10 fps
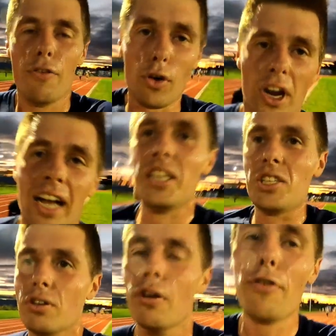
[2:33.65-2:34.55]

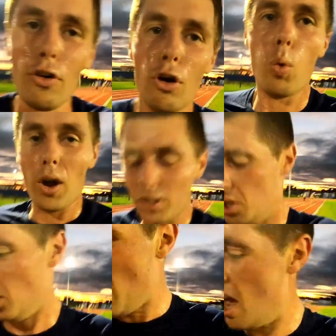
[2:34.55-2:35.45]
4:90s done,
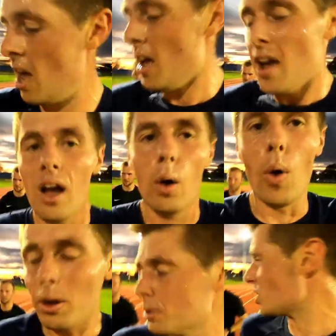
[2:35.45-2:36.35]
4:01s done.
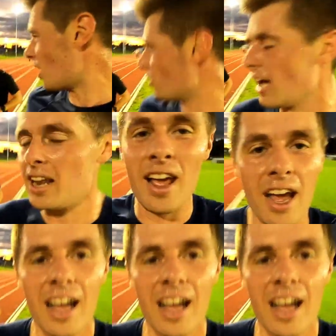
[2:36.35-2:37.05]
Welcome to the channel, Dan.